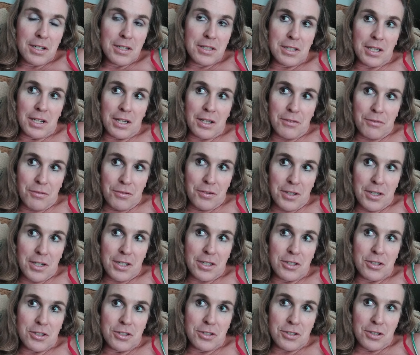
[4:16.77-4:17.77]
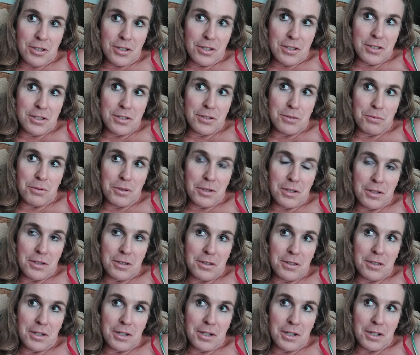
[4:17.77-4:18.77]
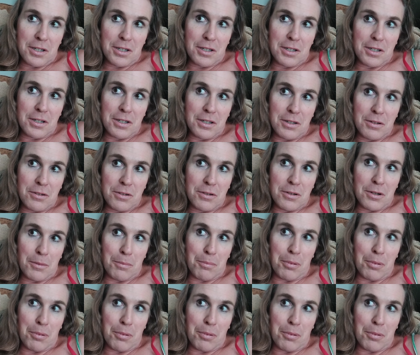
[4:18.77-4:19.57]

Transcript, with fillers: tight fitting shirts with uh, a